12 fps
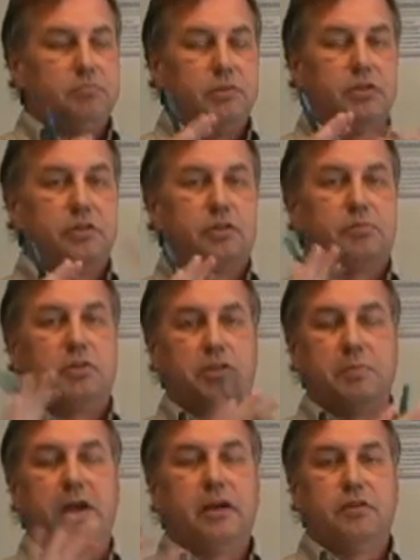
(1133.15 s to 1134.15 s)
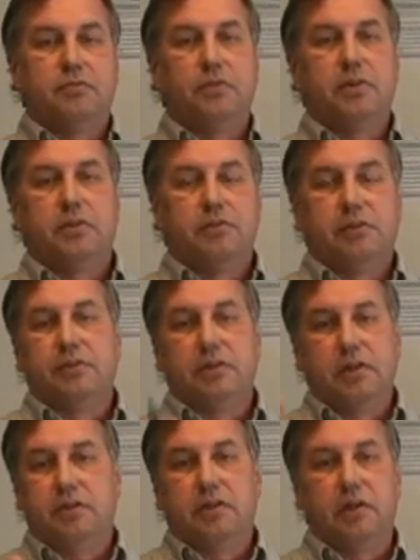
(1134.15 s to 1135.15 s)
You can switch back and forth with these
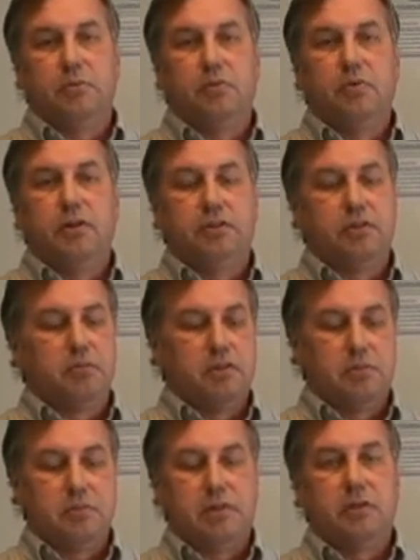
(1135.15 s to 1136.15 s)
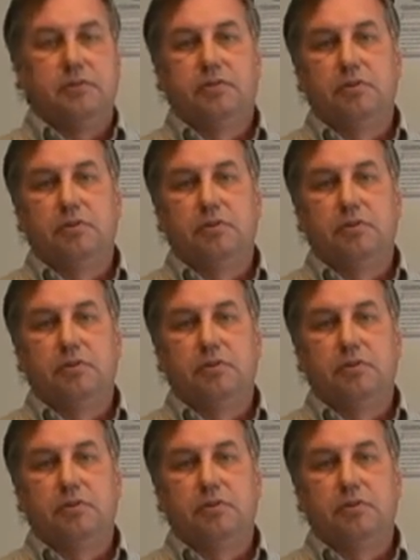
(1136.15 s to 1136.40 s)
anytime you want to in the middle of